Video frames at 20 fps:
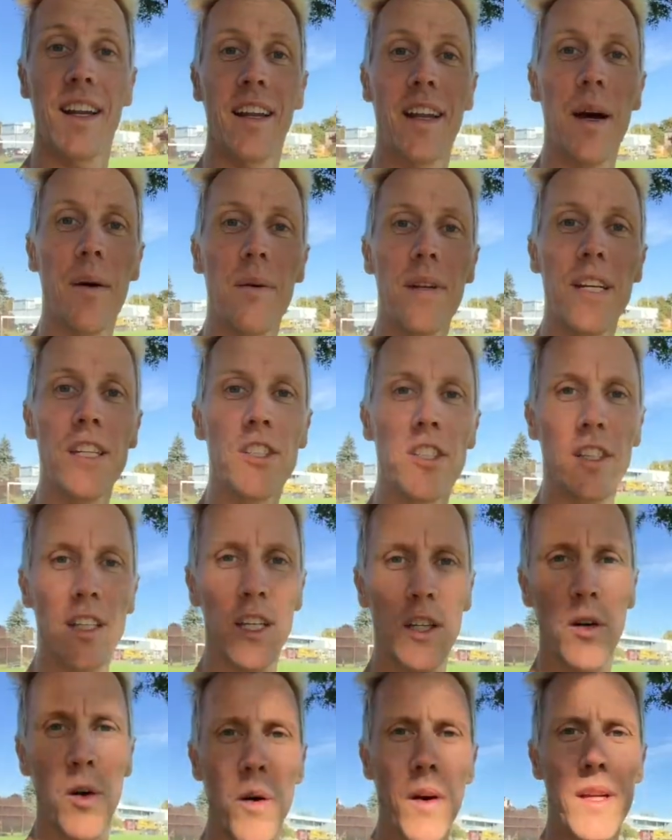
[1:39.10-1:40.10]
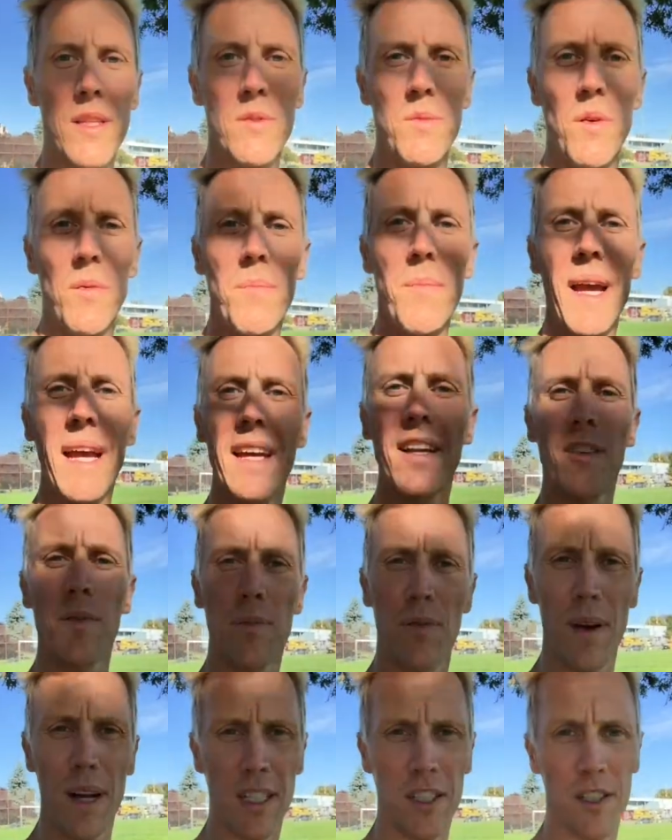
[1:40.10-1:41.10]
Now initially coins were made of
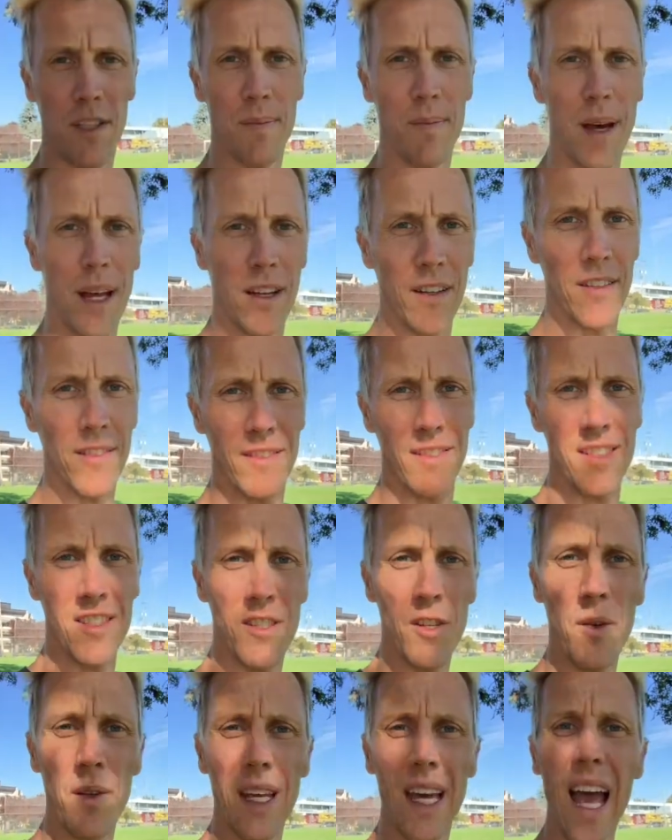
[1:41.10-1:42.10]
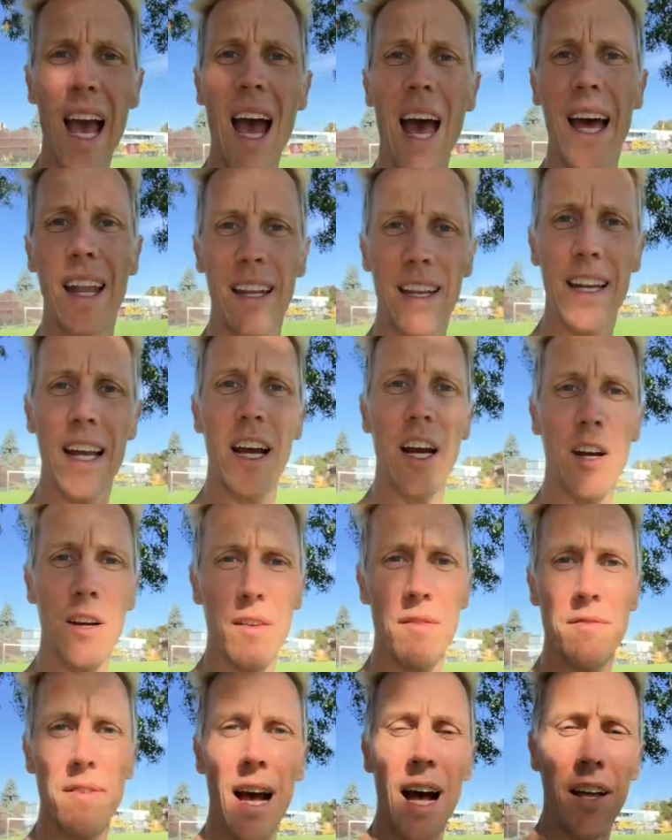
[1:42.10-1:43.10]
precious metals, and so they had
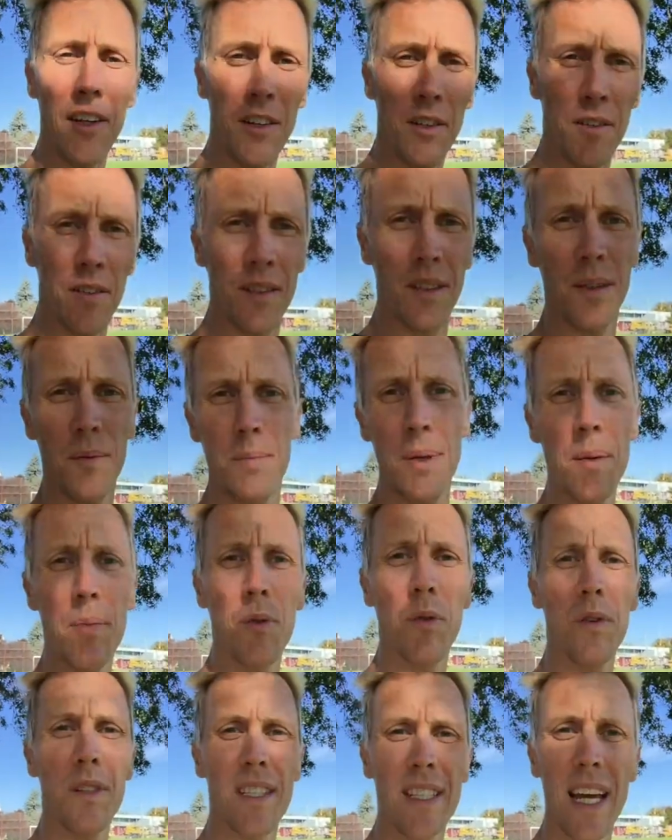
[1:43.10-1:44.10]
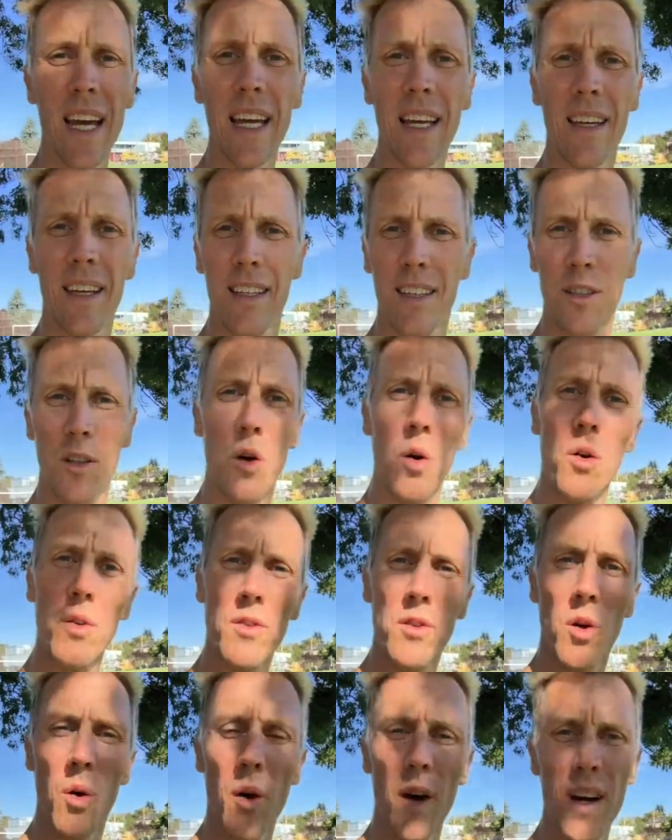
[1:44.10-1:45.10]
inherent value. People would take
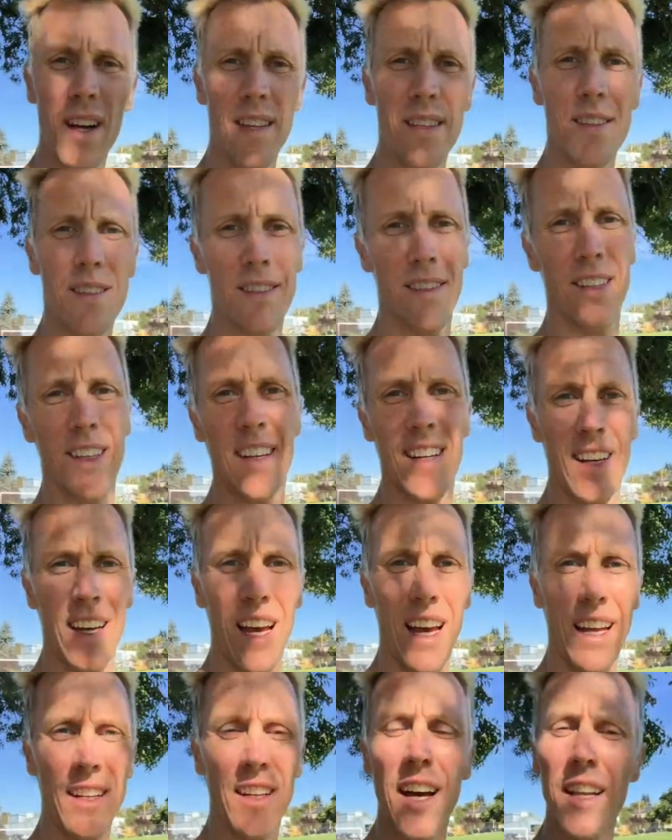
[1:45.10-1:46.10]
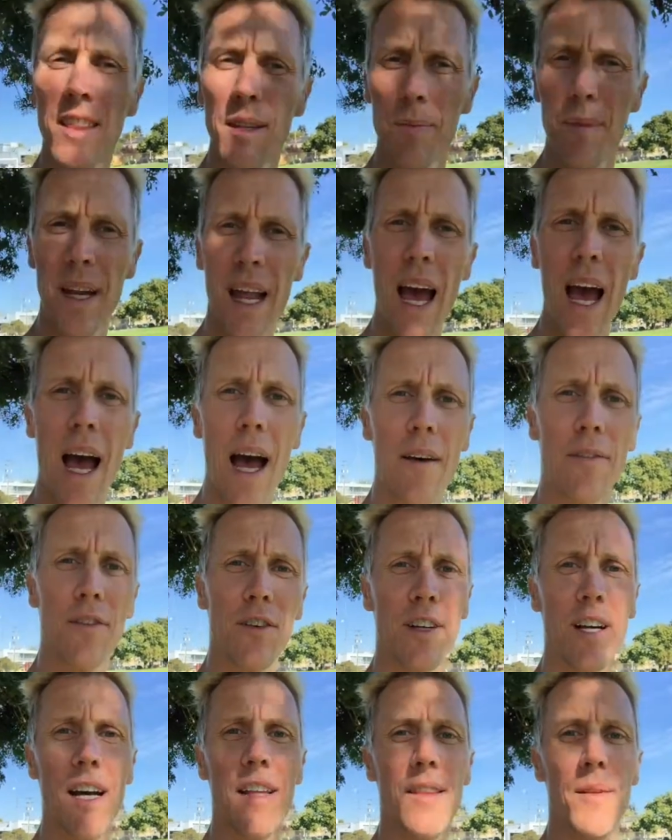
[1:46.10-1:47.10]
gold coins and cut them in half
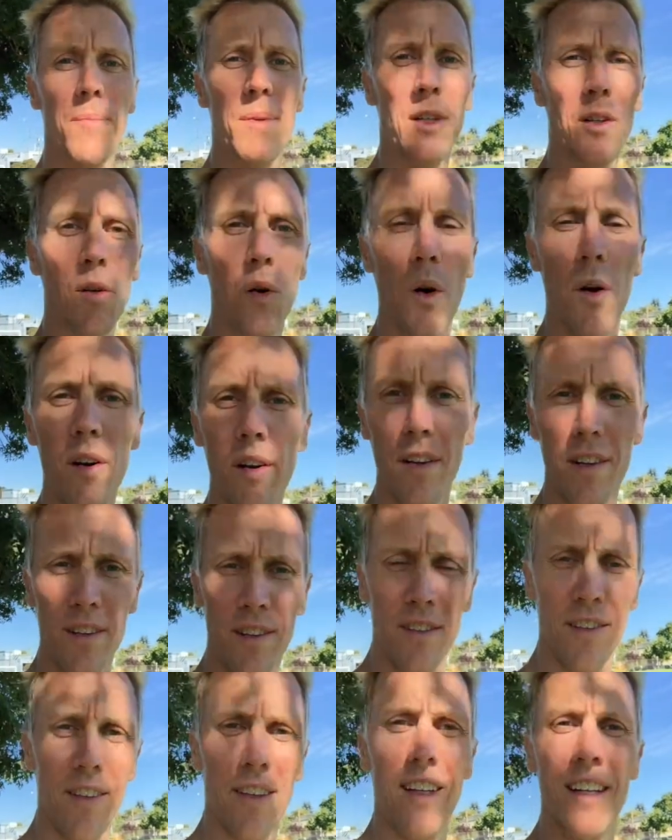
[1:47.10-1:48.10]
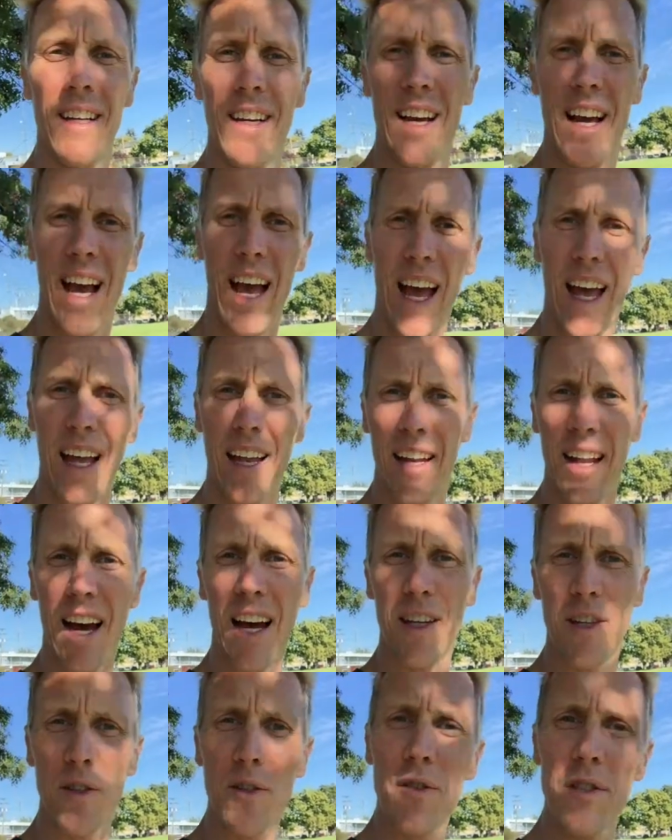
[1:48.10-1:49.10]
or cut them in quarters and
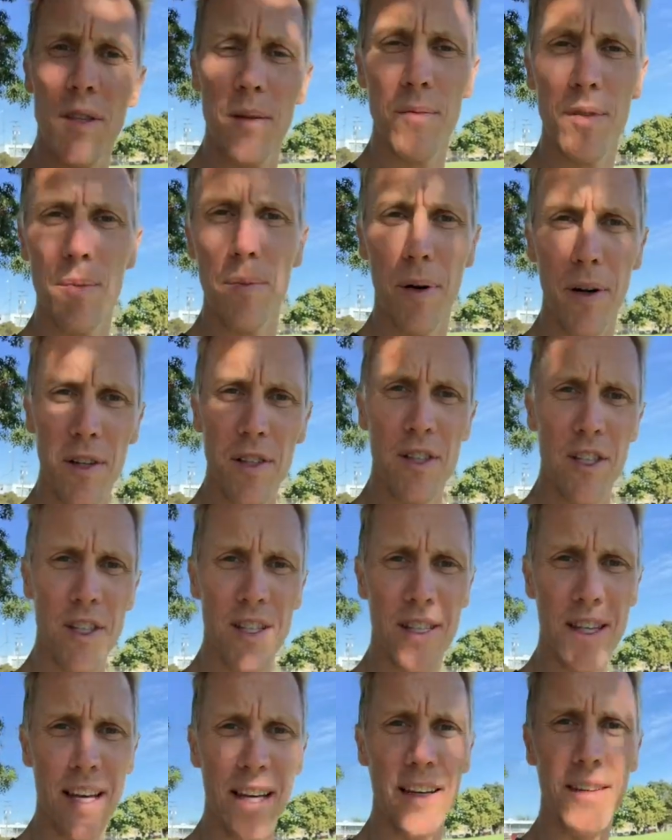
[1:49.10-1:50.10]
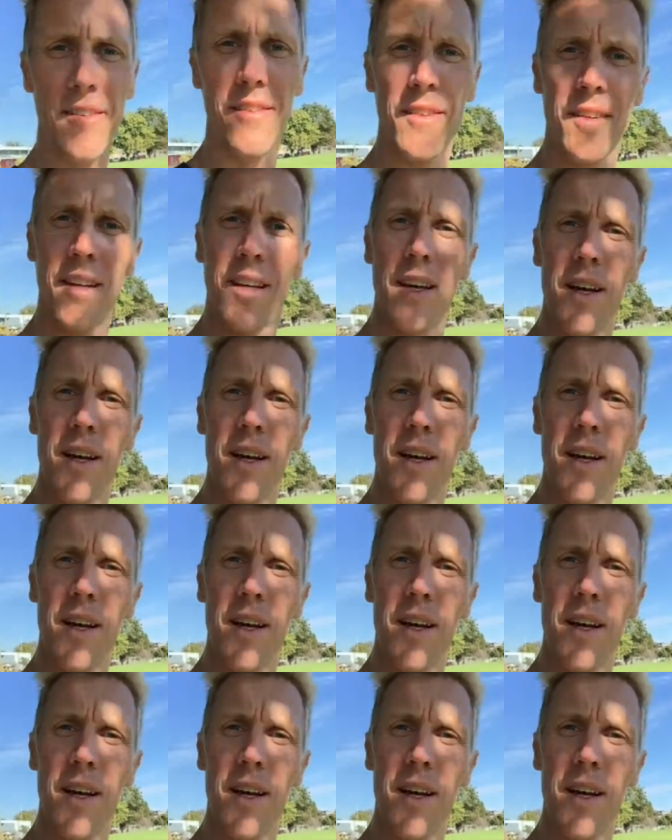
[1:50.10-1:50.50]
use them to purchase things.